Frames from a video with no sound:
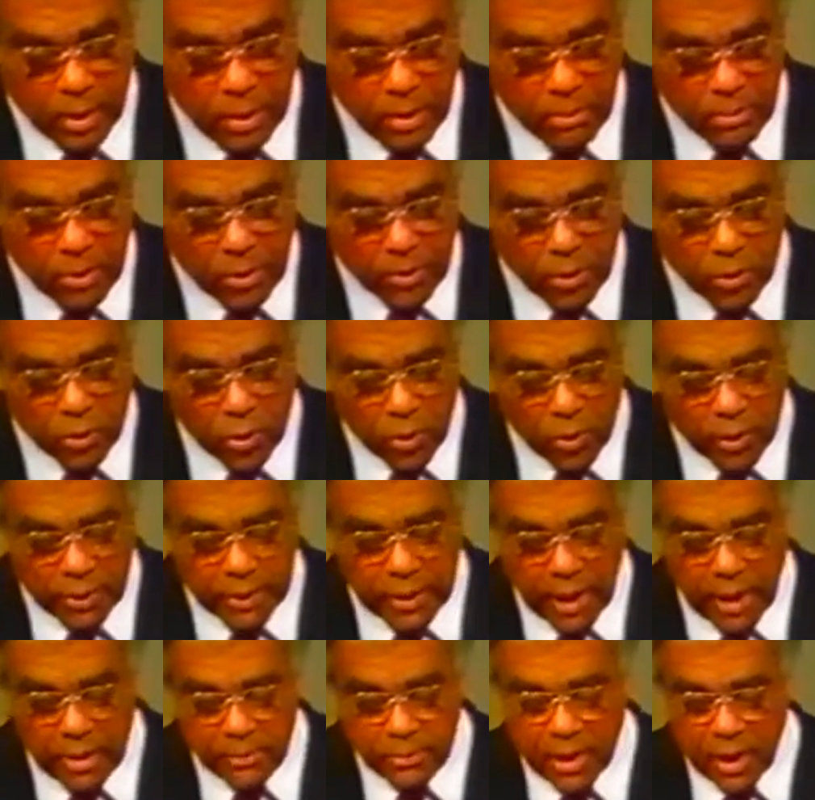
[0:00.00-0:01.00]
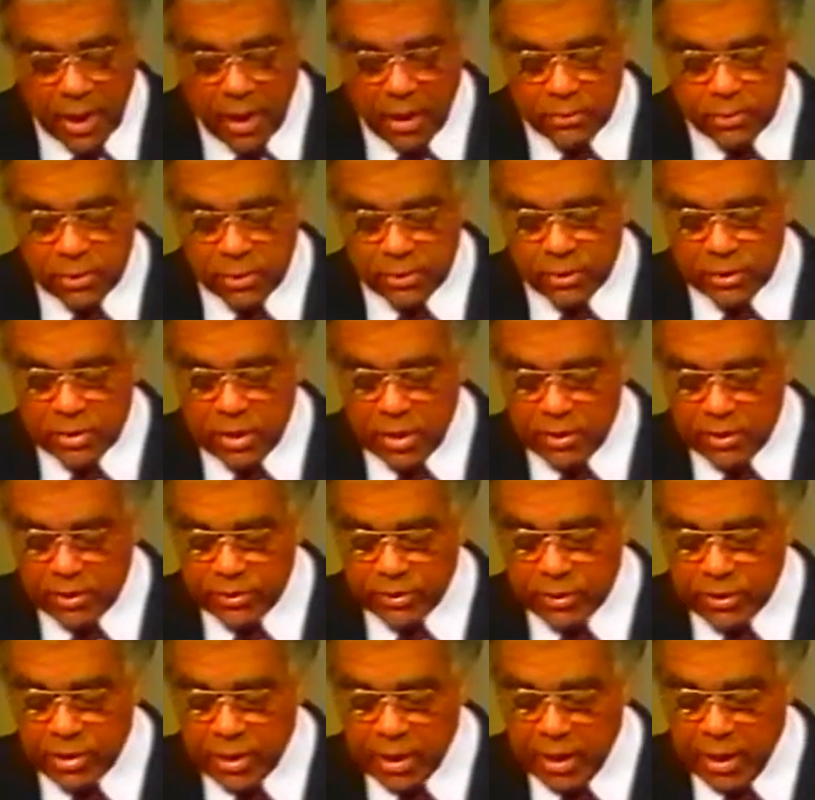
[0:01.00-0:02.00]
But the Lord came down to see the
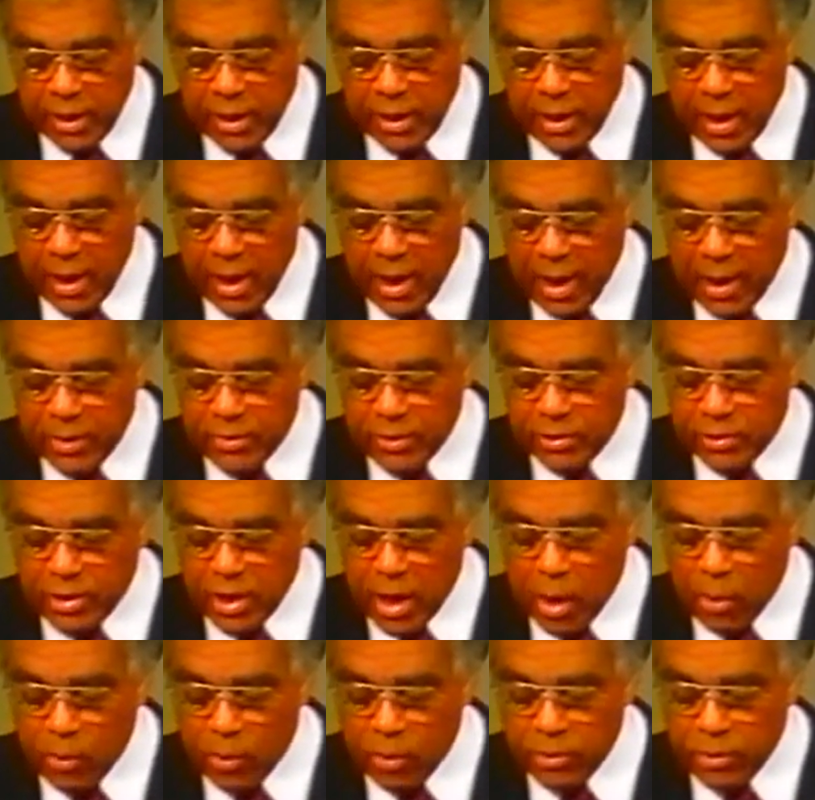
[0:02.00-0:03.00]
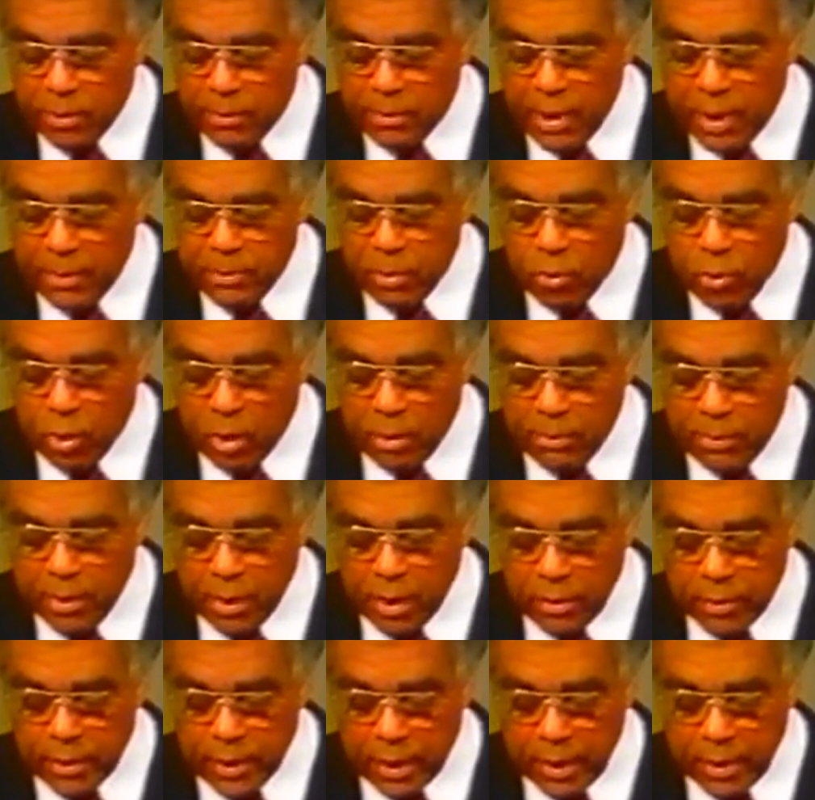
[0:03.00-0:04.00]
city and the tower the people were
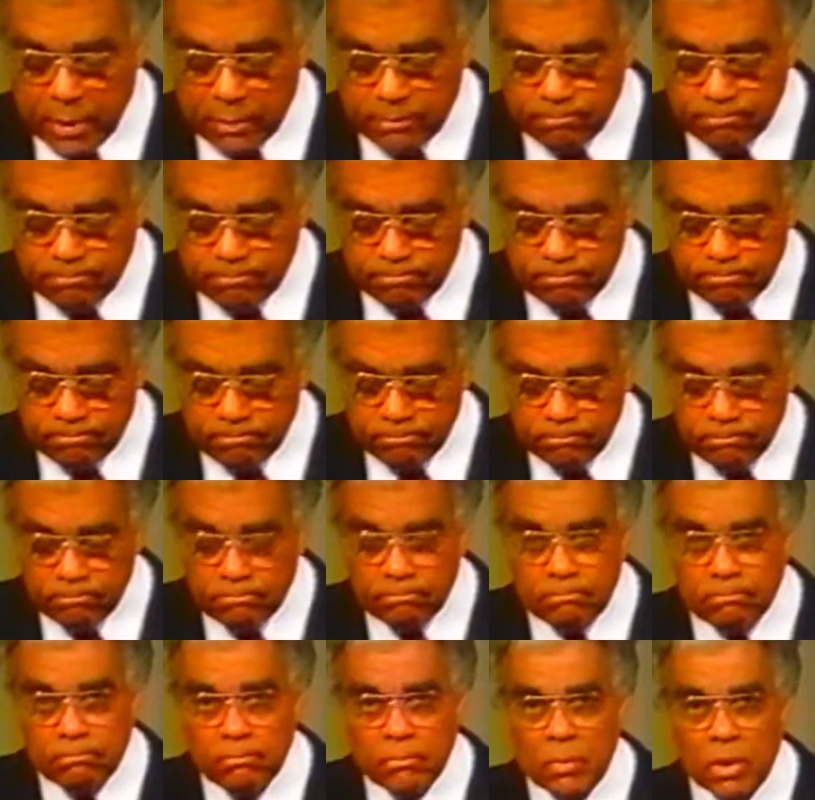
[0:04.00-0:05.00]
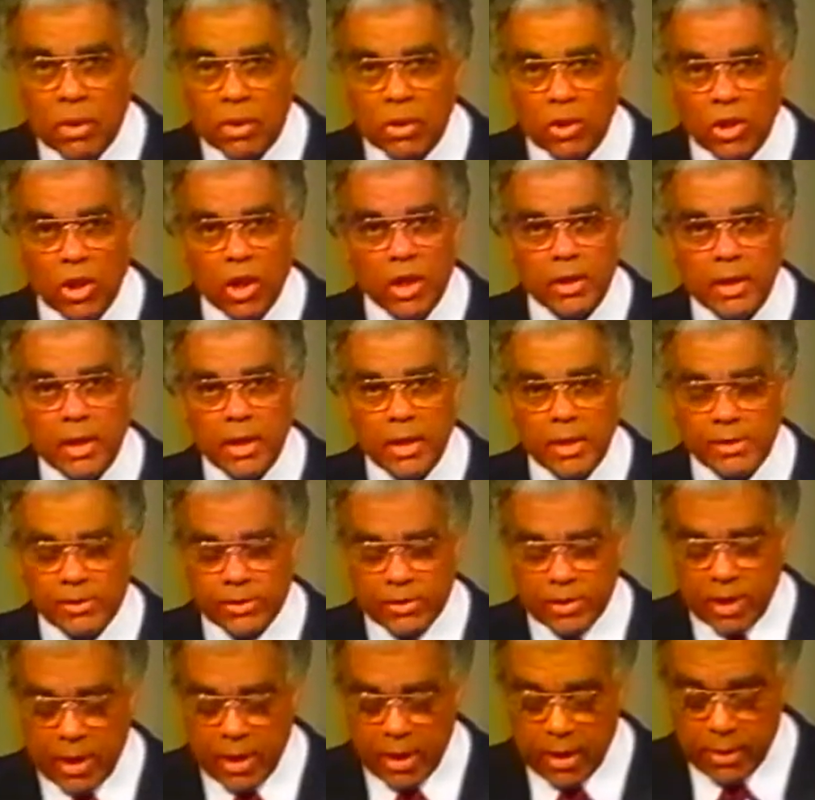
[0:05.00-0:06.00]
building. Look, he
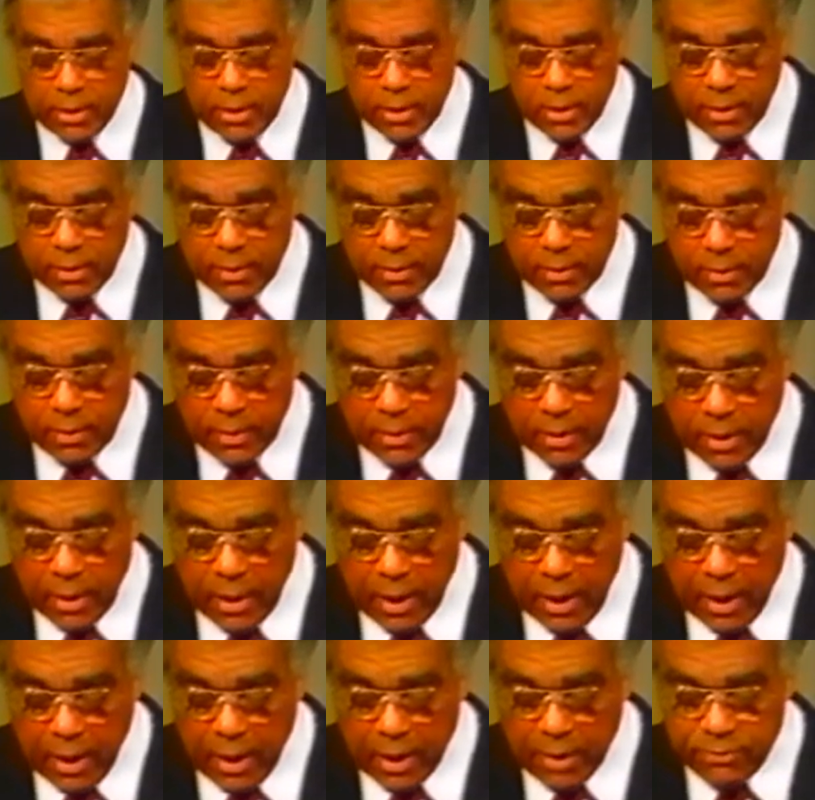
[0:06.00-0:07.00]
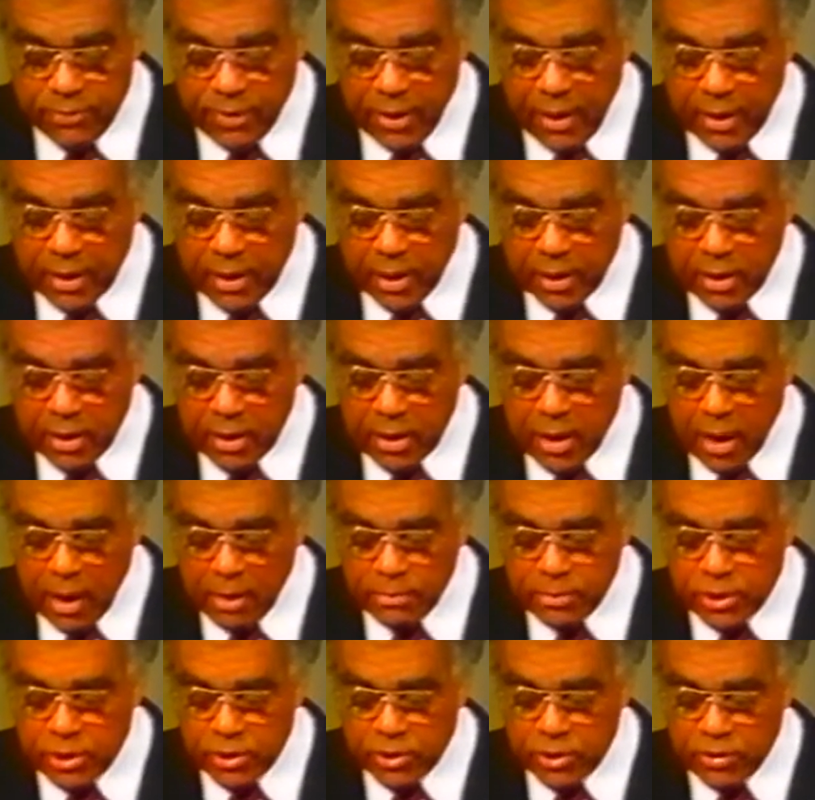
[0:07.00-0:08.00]
said, if they can
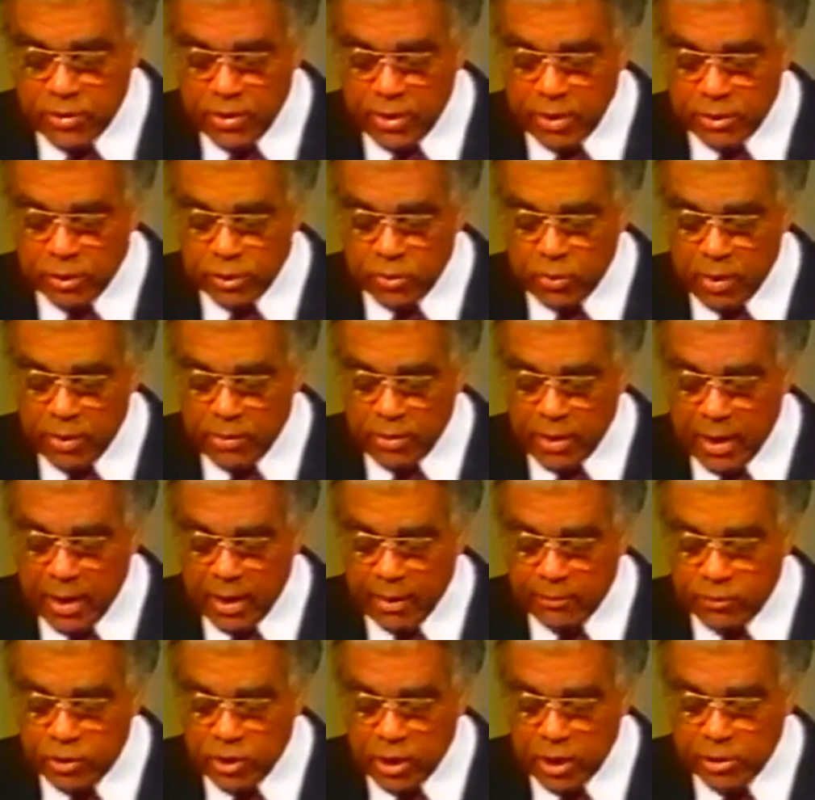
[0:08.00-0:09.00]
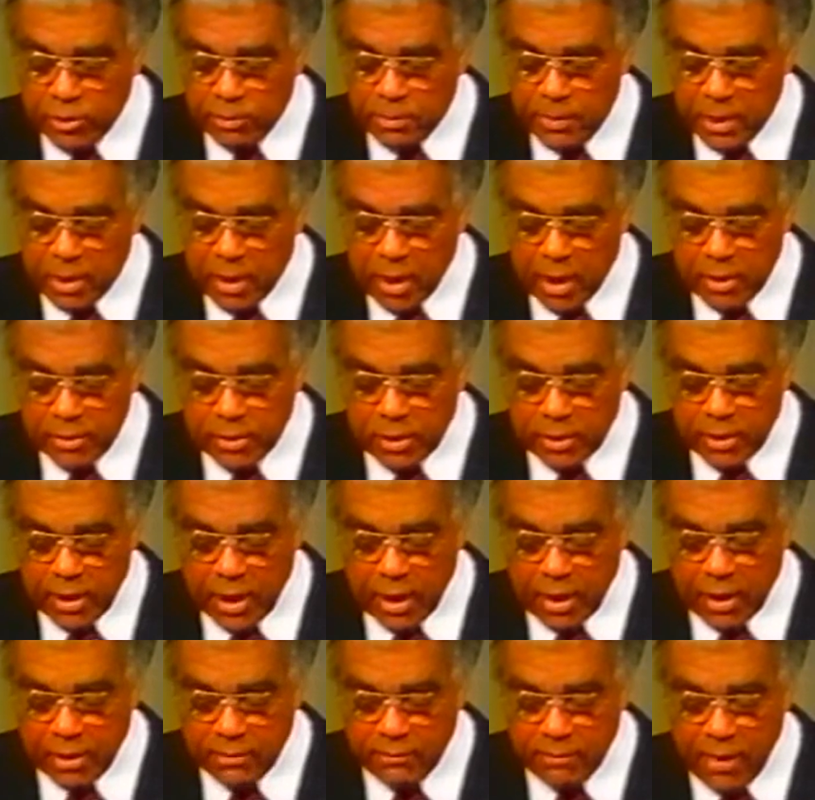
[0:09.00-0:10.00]
accomplish this when they have just begun to
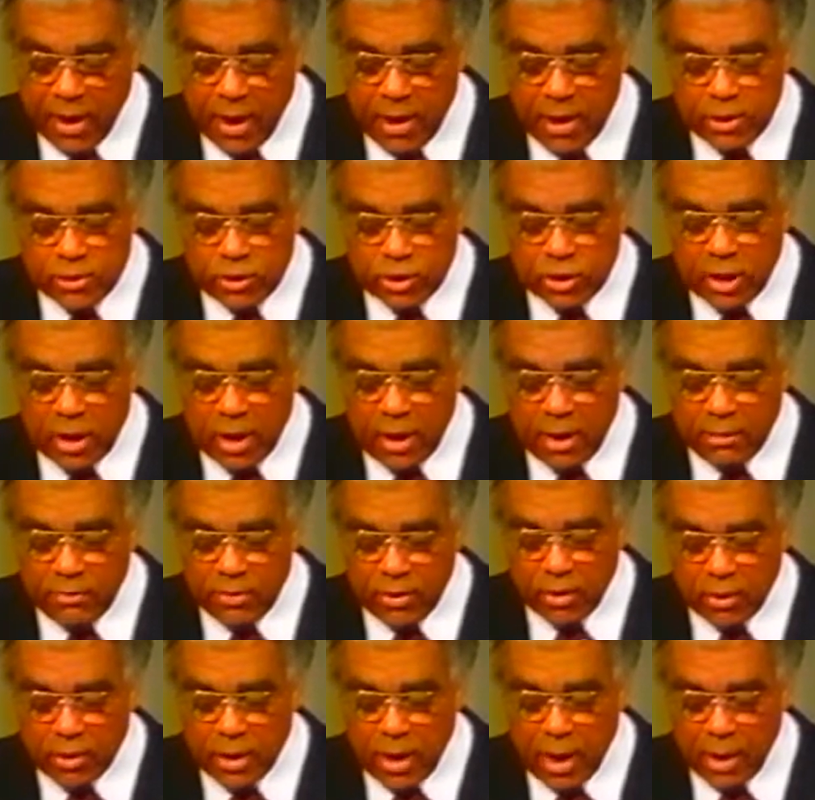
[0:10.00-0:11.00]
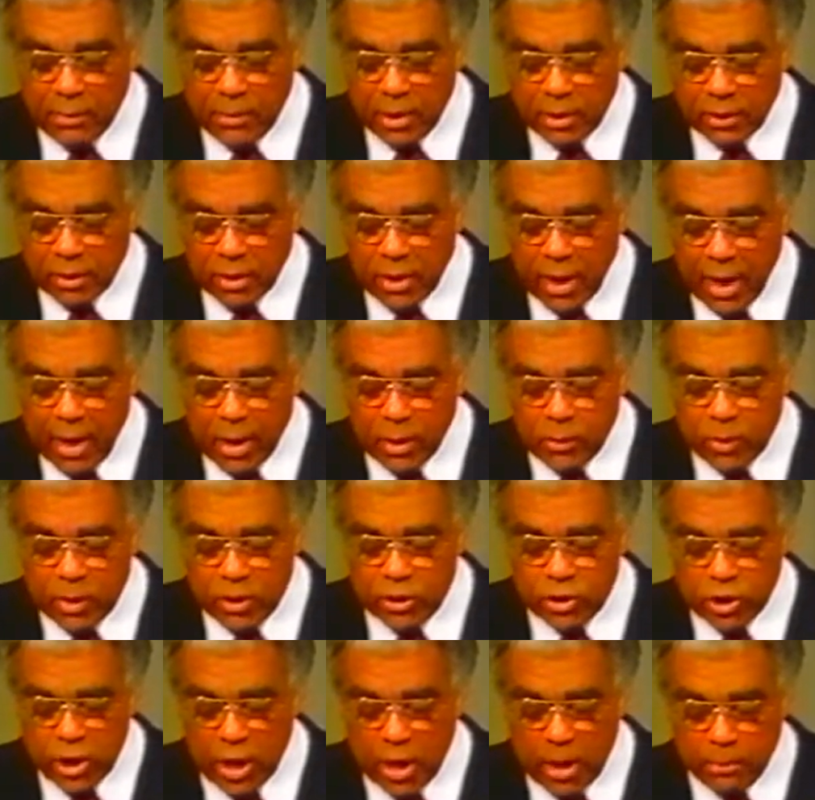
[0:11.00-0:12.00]
take advantage of their common
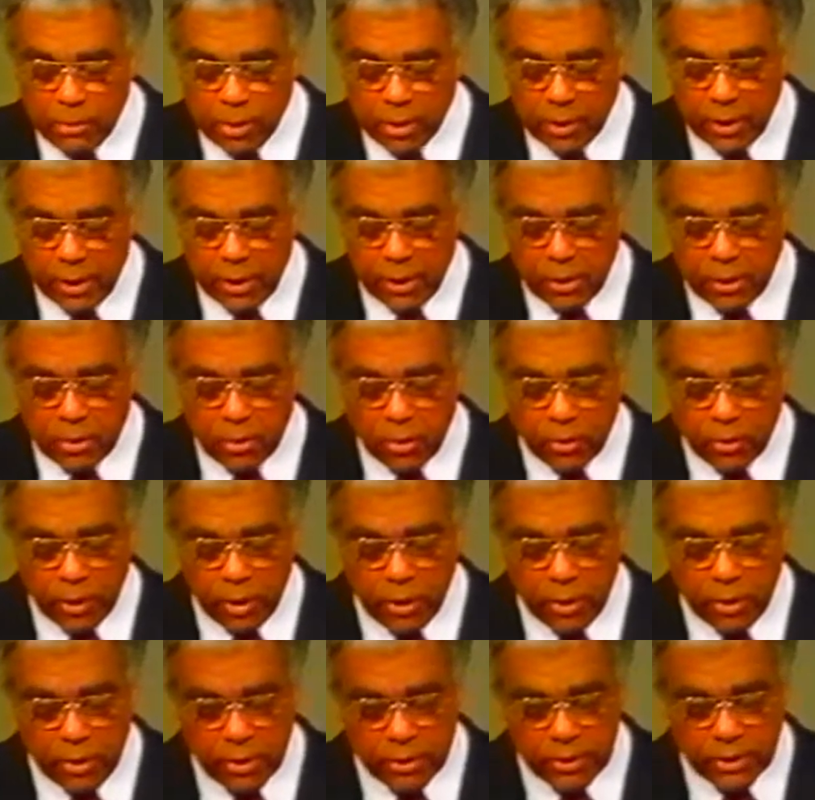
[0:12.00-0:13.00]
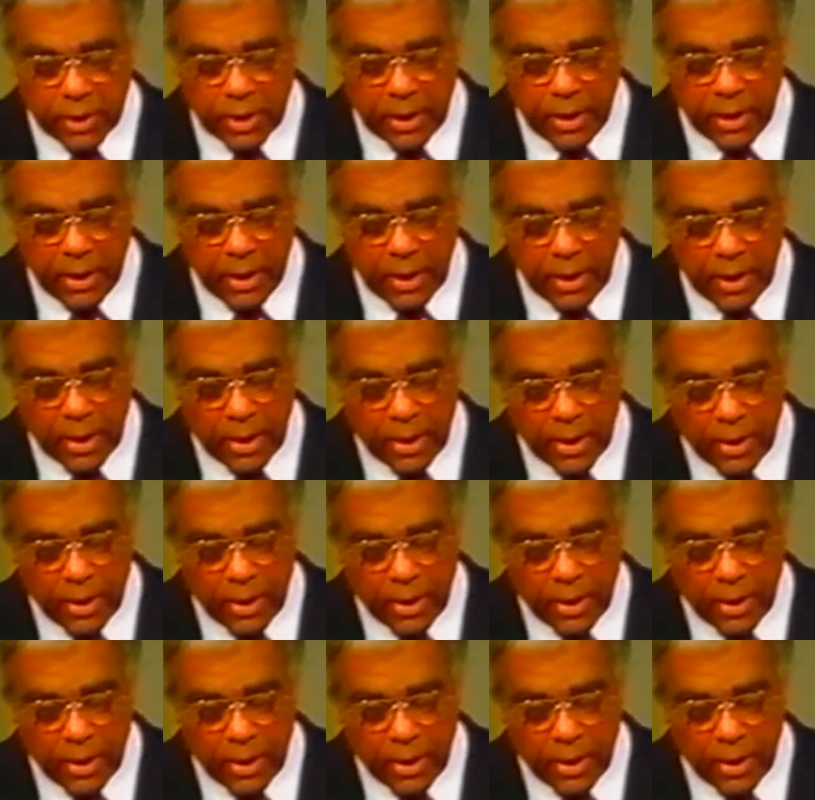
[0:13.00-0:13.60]
language and political unity,